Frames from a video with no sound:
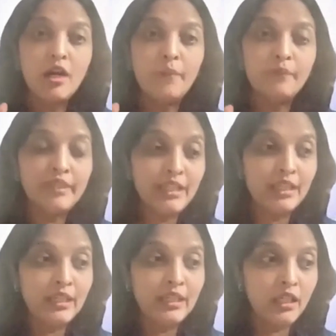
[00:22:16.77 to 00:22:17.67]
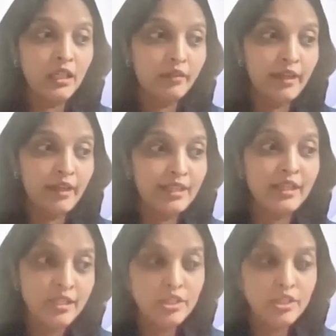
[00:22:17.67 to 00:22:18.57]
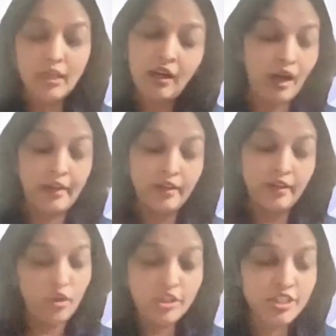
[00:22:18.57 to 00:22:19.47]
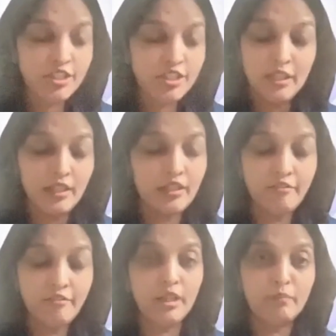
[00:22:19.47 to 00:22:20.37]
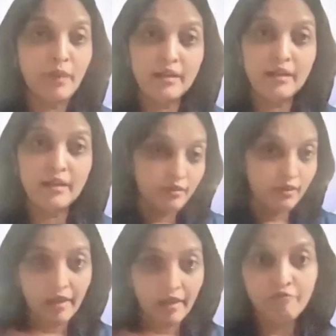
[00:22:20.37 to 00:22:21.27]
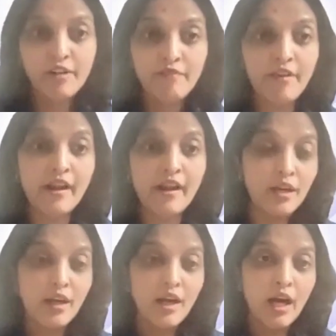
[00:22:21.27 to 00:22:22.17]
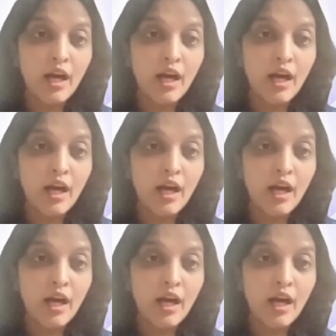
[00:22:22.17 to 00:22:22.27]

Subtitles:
Um, in India, and not just in India for that matter, everywhere,